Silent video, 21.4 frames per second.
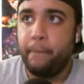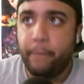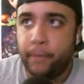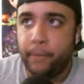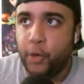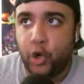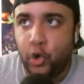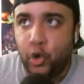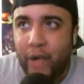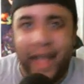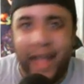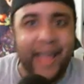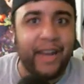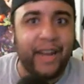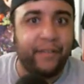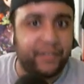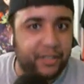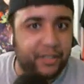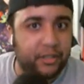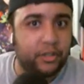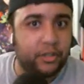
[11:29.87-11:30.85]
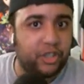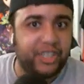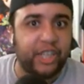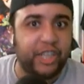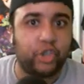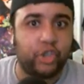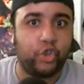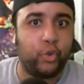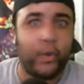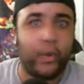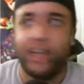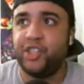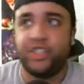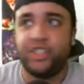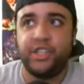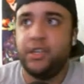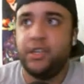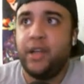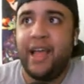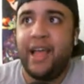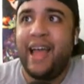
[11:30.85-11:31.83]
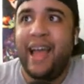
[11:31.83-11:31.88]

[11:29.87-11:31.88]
creative situation